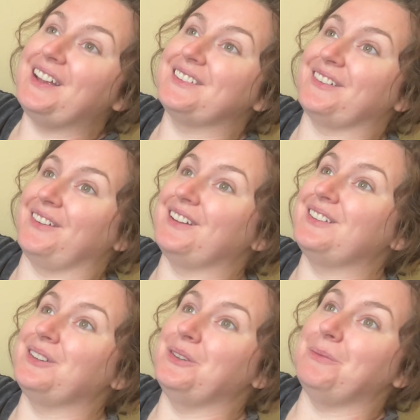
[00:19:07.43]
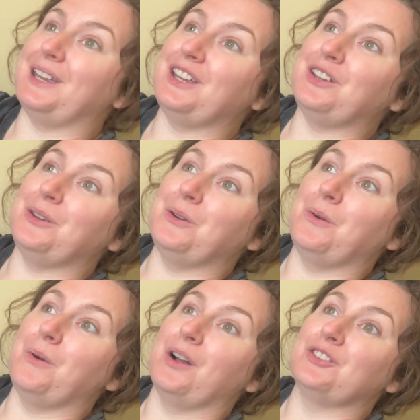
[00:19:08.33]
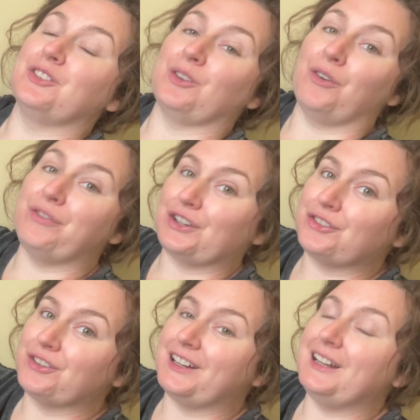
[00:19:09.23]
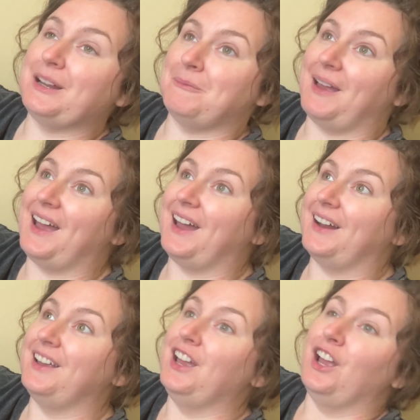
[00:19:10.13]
It's going to make you so frustrated and mad.